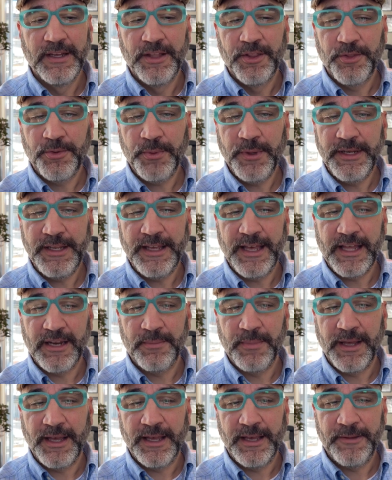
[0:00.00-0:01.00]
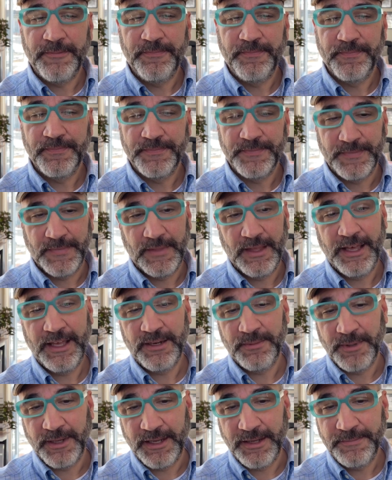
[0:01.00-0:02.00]
3D
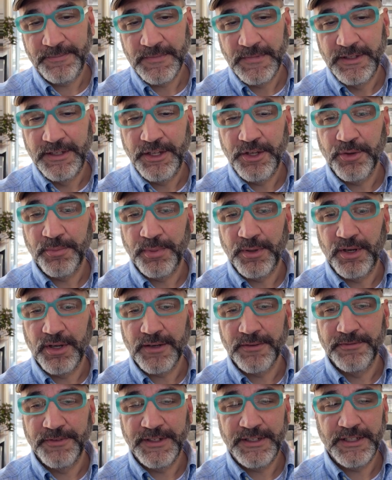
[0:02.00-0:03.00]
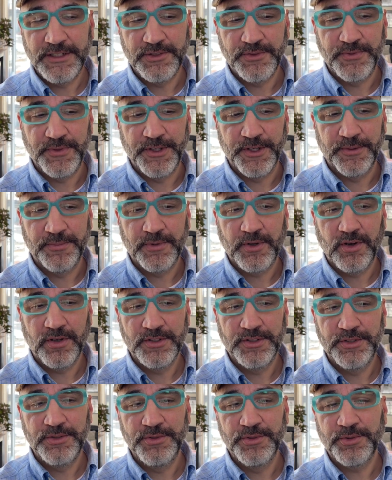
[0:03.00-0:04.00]
anime, neopunk, vintage film,
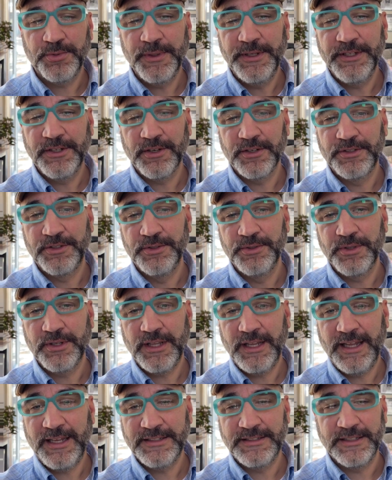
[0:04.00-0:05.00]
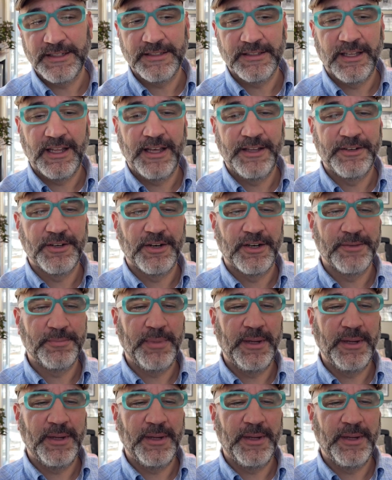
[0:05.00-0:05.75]
cartoon, 3D cartoon, classic, line art,